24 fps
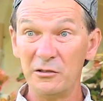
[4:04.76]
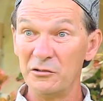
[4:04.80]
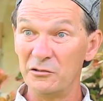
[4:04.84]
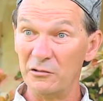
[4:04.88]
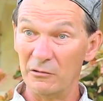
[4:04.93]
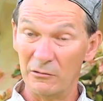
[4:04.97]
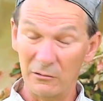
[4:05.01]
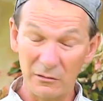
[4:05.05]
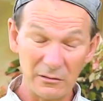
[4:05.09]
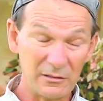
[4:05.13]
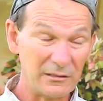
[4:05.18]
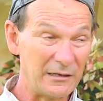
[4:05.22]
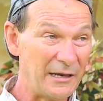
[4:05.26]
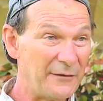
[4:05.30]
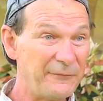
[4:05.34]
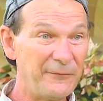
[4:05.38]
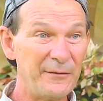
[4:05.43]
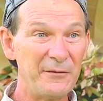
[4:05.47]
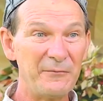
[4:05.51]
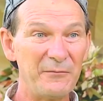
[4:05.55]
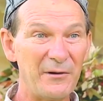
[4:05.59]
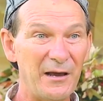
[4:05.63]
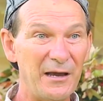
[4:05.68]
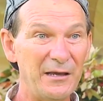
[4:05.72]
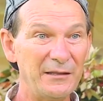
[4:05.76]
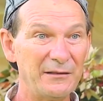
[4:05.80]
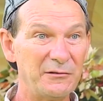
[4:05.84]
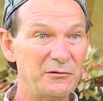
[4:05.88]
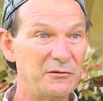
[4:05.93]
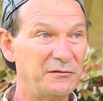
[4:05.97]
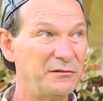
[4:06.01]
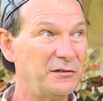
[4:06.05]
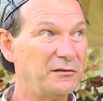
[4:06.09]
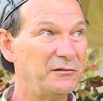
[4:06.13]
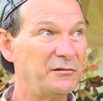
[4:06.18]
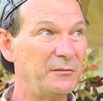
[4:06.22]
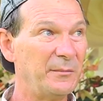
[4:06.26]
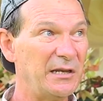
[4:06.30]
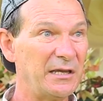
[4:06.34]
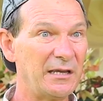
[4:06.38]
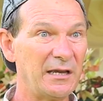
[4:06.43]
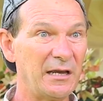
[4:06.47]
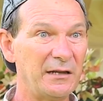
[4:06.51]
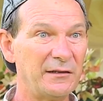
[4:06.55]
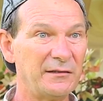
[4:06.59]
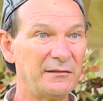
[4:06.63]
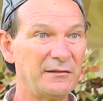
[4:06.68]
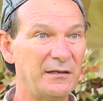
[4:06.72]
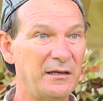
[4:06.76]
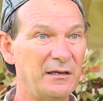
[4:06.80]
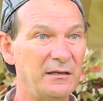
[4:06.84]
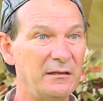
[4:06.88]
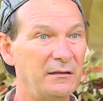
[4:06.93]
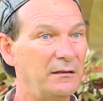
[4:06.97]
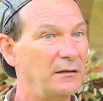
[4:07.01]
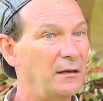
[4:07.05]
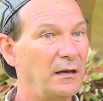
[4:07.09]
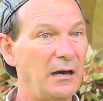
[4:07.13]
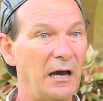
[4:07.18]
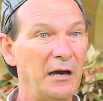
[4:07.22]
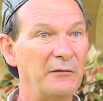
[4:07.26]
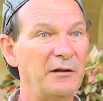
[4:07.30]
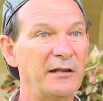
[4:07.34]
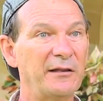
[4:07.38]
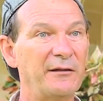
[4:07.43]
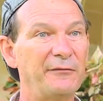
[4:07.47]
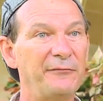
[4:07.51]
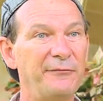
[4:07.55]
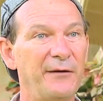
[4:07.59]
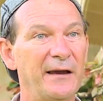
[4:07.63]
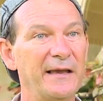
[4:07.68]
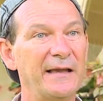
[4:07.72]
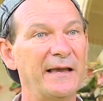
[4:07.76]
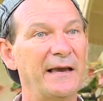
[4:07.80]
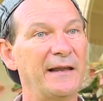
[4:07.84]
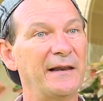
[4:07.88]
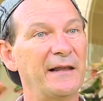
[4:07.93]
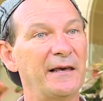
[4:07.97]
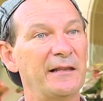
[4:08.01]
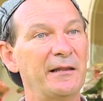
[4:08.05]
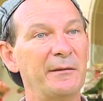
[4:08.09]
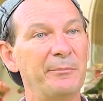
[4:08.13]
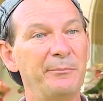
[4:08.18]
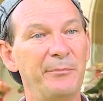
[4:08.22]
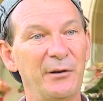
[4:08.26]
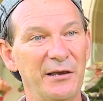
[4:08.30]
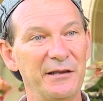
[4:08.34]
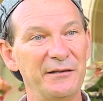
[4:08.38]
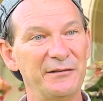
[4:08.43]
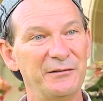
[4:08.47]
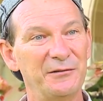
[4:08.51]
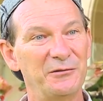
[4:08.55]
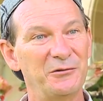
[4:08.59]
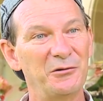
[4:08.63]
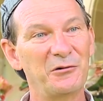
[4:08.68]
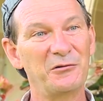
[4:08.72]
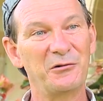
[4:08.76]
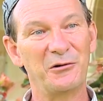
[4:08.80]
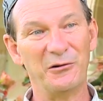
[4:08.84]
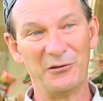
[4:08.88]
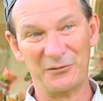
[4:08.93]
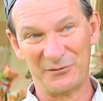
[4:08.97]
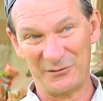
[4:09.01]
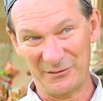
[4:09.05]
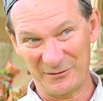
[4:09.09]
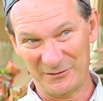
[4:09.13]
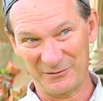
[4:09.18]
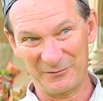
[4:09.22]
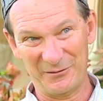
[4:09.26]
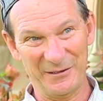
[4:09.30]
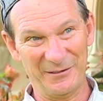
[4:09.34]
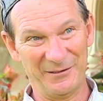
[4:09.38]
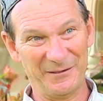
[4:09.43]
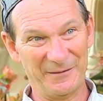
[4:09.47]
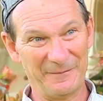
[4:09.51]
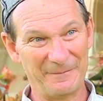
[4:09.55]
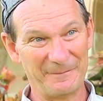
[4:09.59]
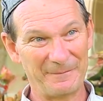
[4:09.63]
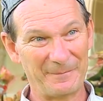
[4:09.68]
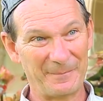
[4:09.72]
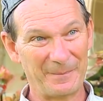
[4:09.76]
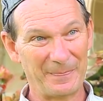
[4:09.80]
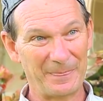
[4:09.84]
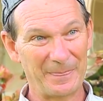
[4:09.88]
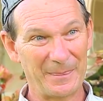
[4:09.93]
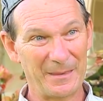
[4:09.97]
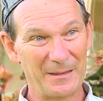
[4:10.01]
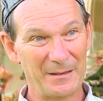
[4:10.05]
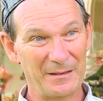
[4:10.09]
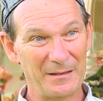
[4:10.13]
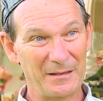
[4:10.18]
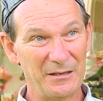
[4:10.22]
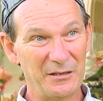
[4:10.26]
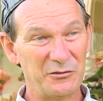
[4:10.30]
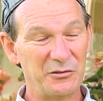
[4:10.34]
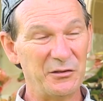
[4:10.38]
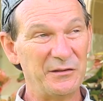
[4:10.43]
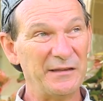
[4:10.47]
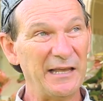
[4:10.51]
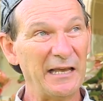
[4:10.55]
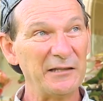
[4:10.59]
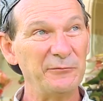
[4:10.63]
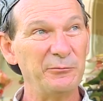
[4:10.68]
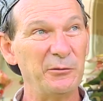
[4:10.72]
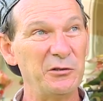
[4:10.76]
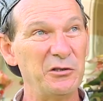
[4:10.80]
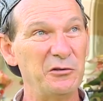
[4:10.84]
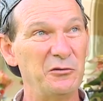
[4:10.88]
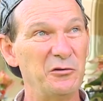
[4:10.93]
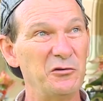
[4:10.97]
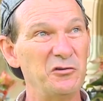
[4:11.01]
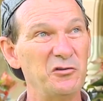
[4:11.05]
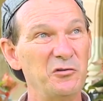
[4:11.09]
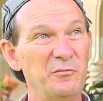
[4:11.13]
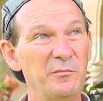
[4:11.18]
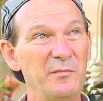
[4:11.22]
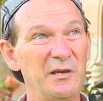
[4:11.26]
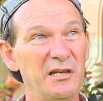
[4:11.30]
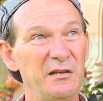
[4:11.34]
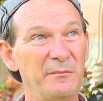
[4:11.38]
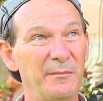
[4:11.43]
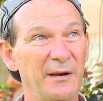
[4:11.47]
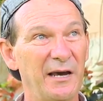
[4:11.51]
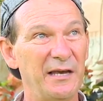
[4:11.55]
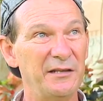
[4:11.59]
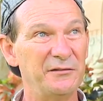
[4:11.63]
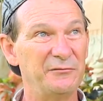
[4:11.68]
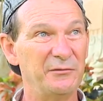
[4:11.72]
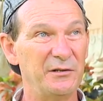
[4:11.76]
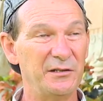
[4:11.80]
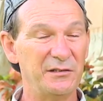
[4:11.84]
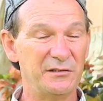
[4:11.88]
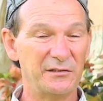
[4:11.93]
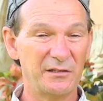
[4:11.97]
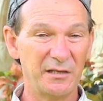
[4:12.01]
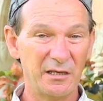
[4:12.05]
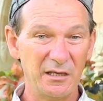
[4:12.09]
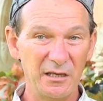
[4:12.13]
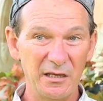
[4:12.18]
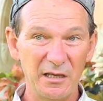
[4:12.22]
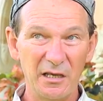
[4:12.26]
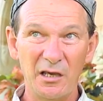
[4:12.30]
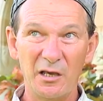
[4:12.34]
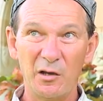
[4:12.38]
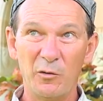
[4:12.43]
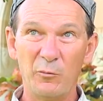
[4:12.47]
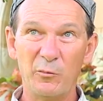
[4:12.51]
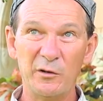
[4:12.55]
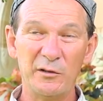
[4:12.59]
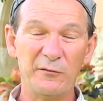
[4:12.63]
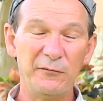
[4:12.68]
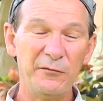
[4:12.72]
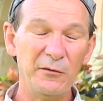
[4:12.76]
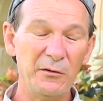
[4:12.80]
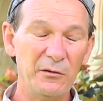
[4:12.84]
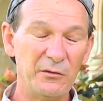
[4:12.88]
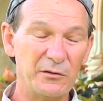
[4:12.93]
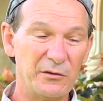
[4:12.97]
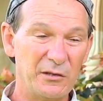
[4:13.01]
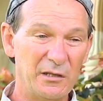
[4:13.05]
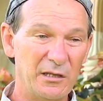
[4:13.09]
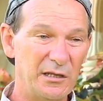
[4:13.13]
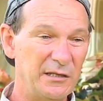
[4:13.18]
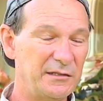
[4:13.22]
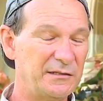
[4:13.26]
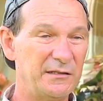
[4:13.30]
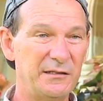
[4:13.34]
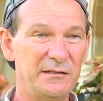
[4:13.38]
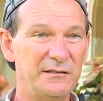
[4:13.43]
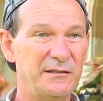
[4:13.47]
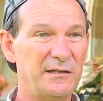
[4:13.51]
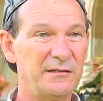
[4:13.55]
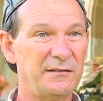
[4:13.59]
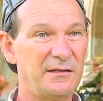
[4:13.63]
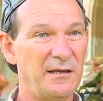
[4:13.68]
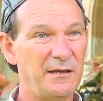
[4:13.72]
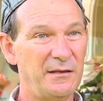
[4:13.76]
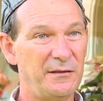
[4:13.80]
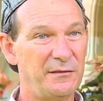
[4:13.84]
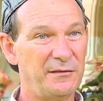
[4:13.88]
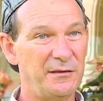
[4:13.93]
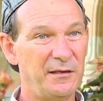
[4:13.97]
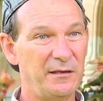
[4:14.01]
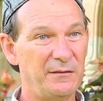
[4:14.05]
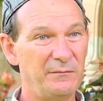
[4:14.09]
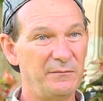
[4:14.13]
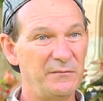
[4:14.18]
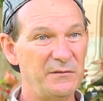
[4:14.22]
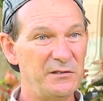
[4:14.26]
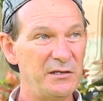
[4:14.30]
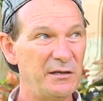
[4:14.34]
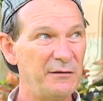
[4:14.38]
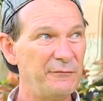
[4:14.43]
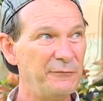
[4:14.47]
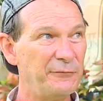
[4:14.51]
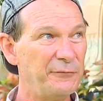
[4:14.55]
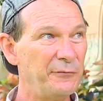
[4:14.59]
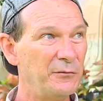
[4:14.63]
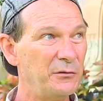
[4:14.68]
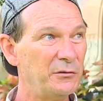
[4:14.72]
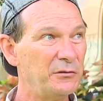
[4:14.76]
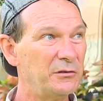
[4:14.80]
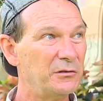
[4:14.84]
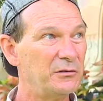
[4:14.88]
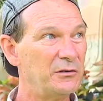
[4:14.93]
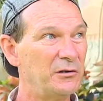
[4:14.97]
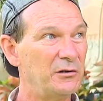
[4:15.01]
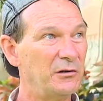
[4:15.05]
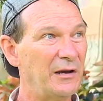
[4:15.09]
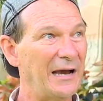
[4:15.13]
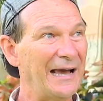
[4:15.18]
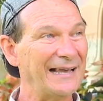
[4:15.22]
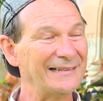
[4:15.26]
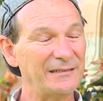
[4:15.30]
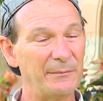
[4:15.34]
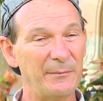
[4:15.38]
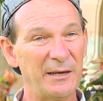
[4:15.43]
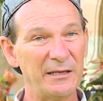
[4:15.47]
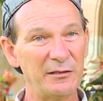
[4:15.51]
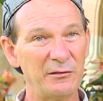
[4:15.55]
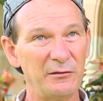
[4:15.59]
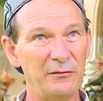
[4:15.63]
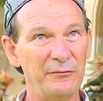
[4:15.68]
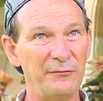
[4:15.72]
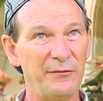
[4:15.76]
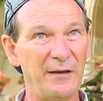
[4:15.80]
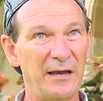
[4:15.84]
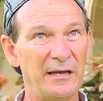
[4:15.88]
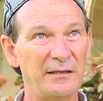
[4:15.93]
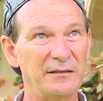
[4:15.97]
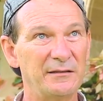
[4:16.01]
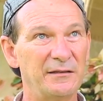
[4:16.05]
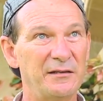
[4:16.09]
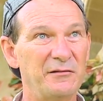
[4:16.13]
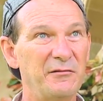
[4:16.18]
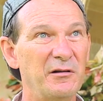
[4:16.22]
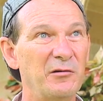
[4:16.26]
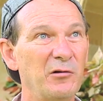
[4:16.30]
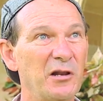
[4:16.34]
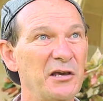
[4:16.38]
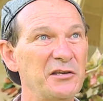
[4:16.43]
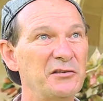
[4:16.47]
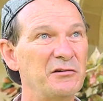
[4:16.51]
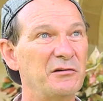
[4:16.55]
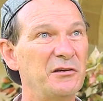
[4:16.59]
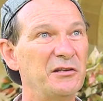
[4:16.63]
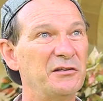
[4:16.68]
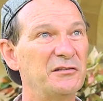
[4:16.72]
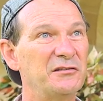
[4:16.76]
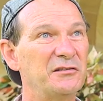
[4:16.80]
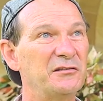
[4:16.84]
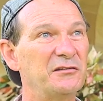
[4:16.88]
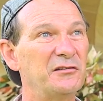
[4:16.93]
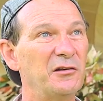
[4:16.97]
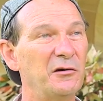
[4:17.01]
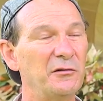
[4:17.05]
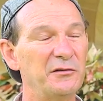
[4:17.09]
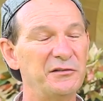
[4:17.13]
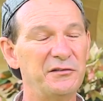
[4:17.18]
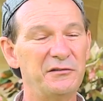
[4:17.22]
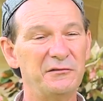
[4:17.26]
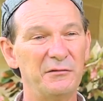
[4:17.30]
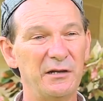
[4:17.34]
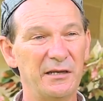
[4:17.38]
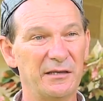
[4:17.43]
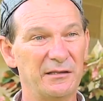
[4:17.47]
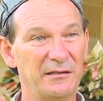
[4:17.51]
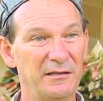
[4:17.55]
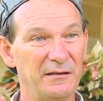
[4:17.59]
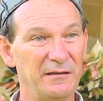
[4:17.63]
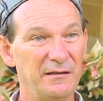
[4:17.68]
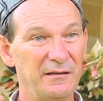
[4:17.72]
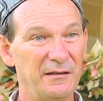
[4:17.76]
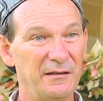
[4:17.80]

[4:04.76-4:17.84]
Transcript: you look left and right, you see too many cars, say, I'd rather find another place to cross the street. So that's what you do, you minimize risk. With food, it's, it's the same thing. GM food, you know, as a matter of fact, the regulation is so strict